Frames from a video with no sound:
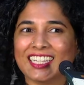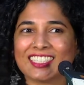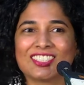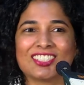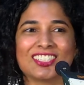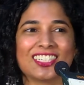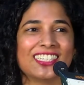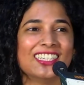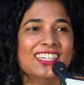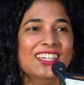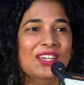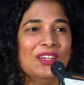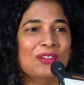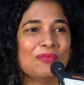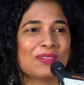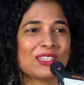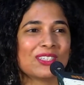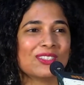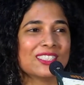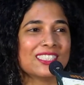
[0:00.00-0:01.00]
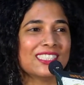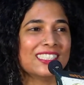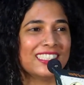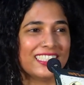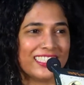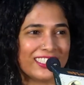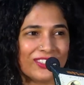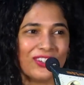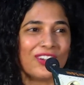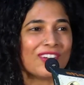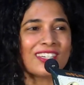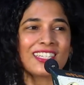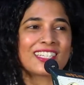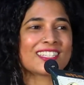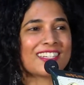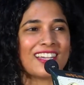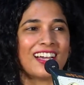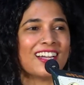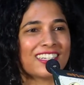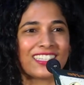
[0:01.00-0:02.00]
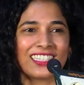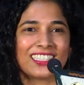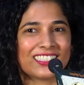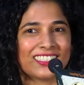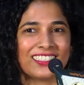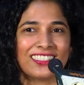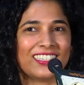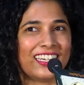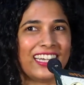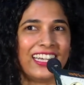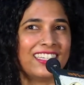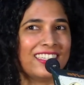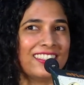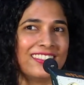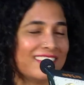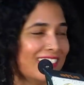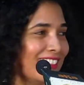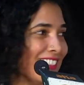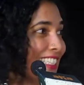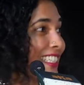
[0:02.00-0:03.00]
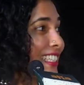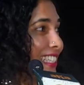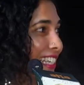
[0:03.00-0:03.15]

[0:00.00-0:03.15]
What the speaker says: actually, because it did not start at this